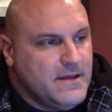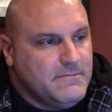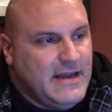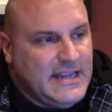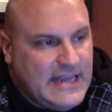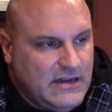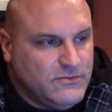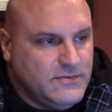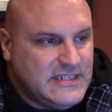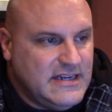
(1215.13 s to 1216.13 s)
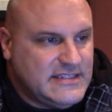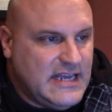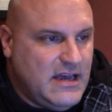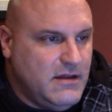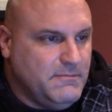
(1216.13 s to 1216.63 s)
My accountant was out of
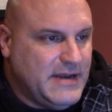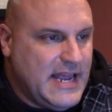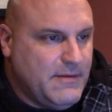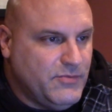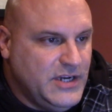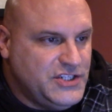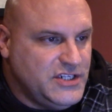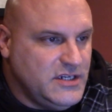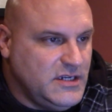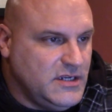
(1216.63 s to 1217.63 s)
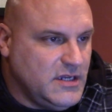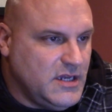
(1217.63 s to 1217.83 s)
town, but I am reaching